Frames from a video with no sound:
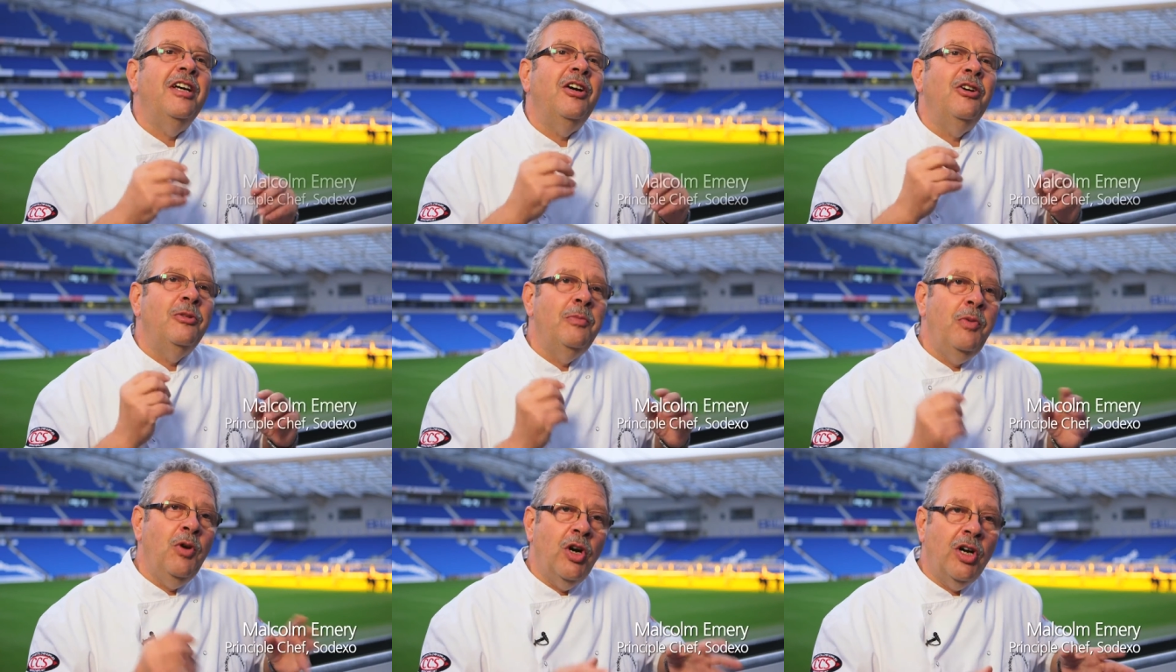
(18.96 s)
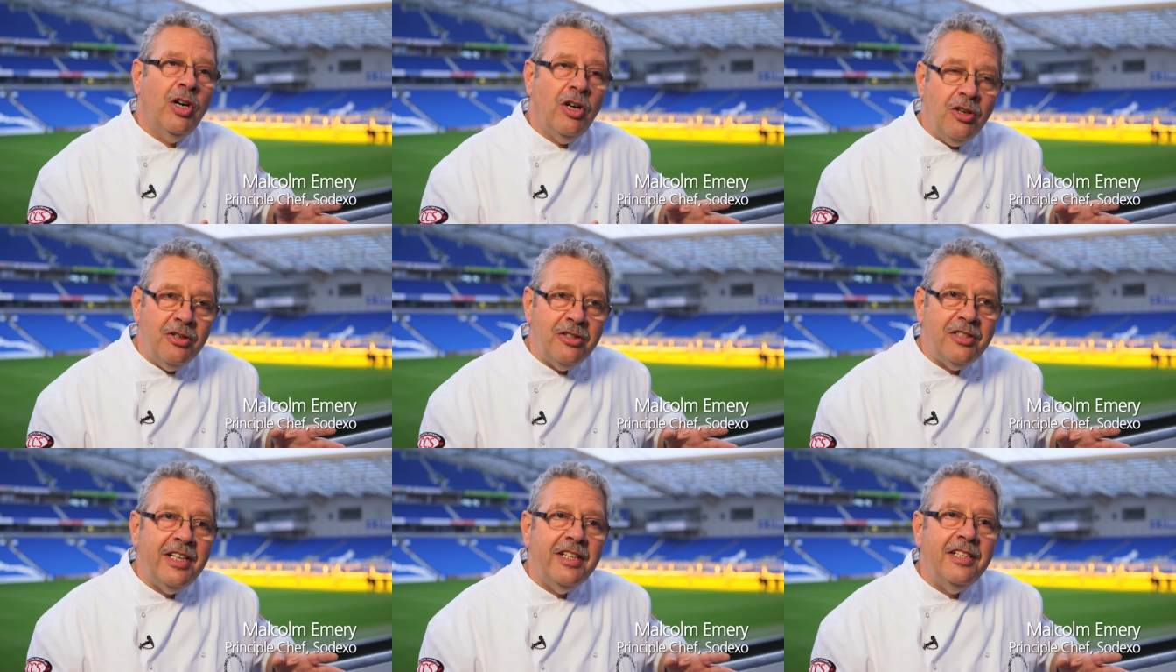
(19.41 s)
they've got to put a
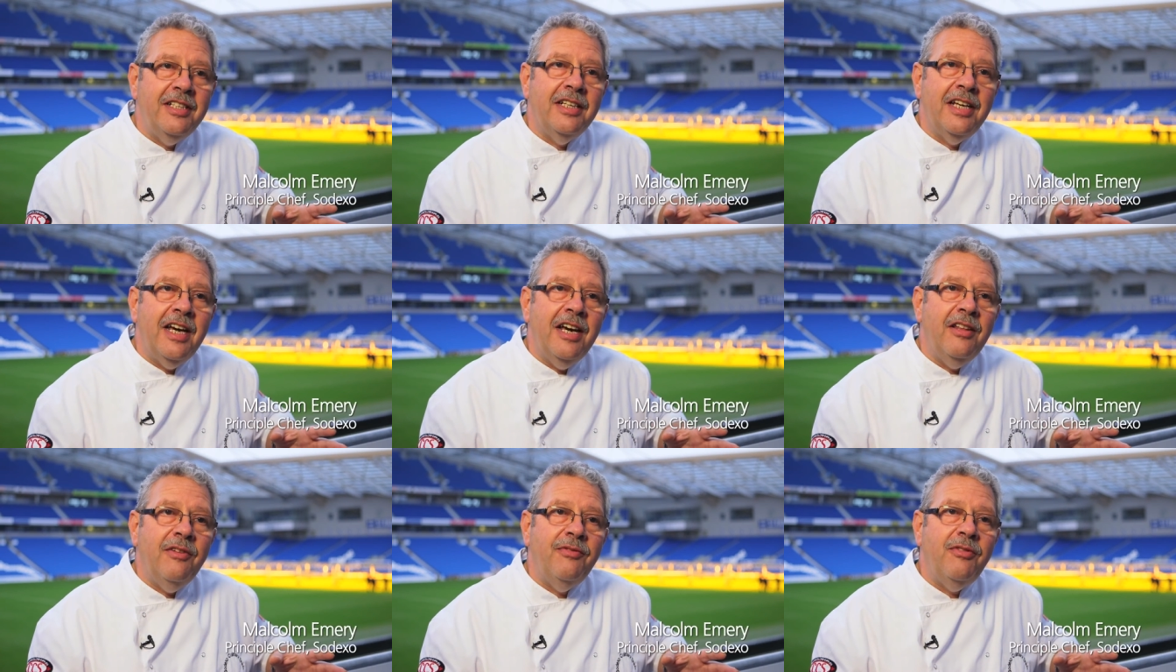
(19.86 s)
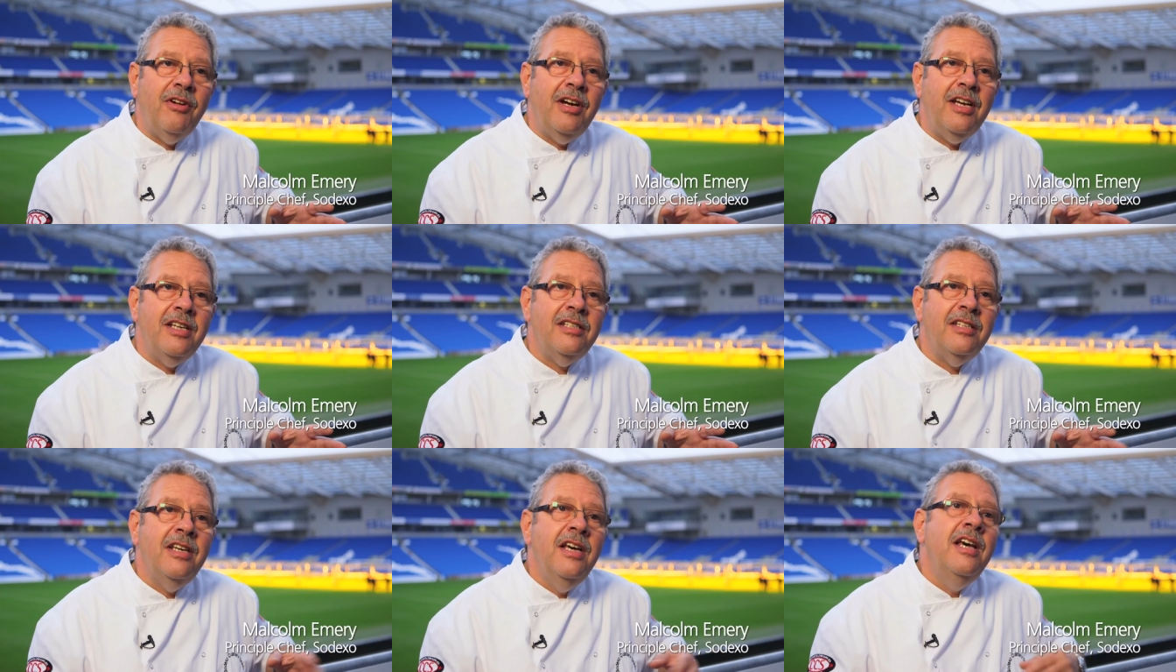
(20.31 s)
costing together for
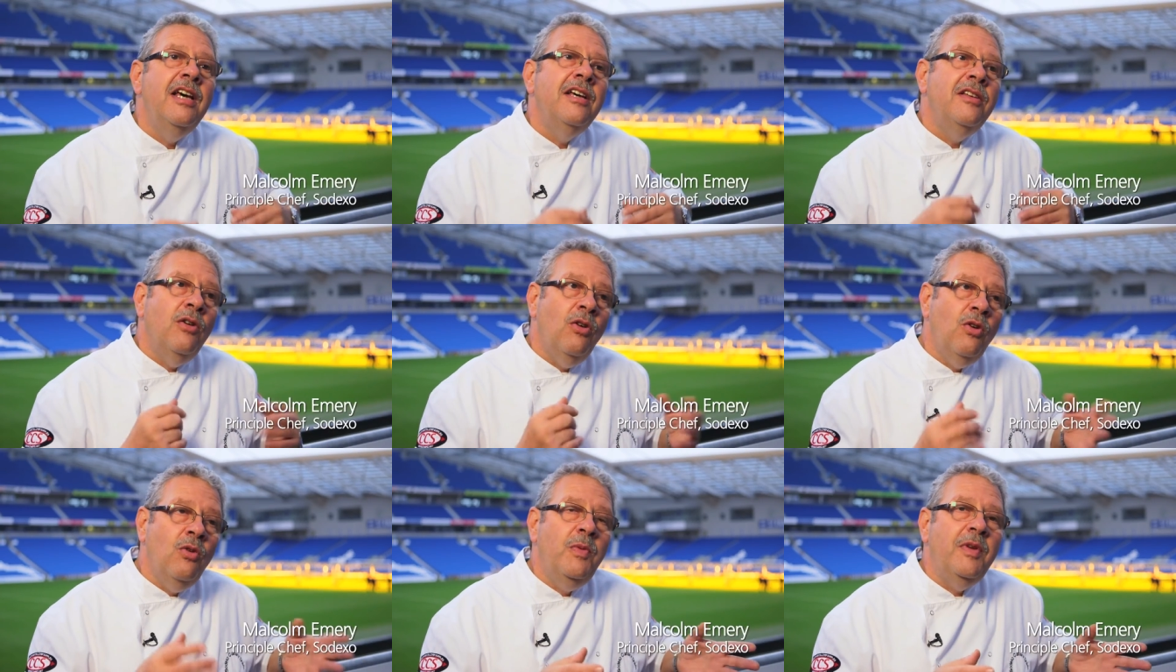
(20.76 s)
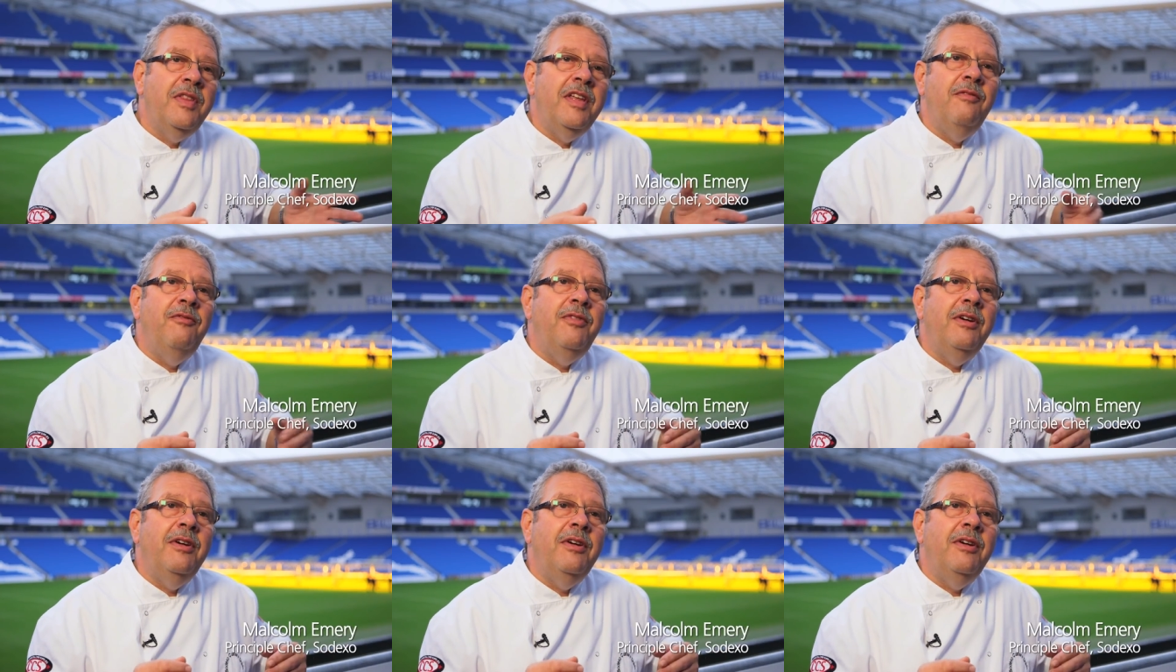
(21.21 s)
us, all within